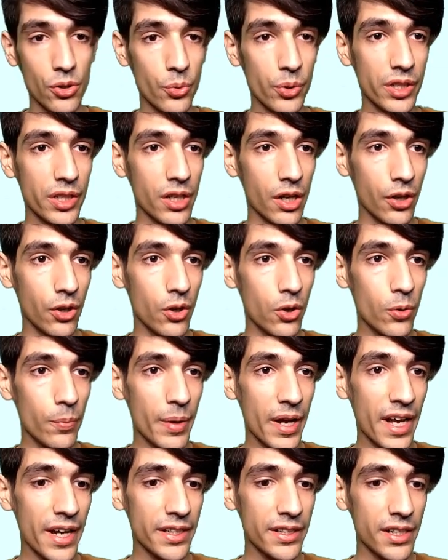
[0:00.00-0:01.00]
we can go
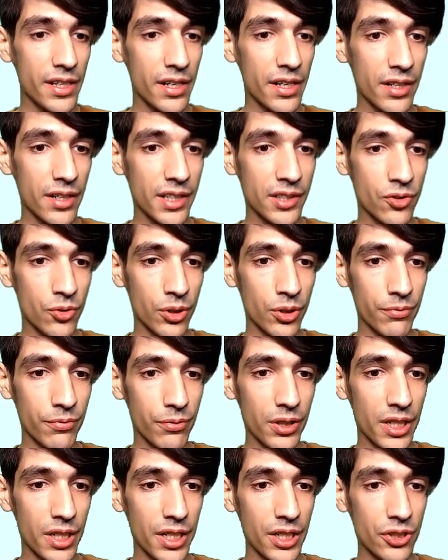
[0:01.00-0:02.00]
back here, hit
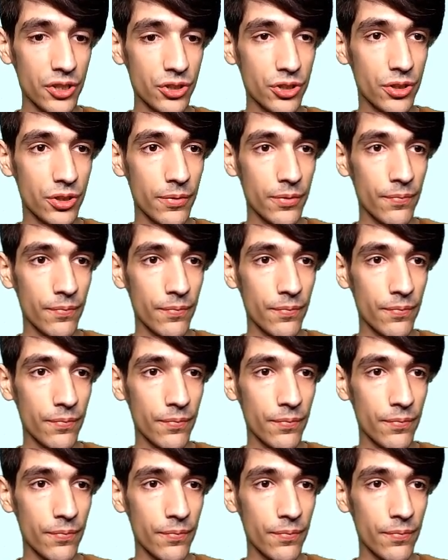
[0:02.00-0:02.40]
refresh,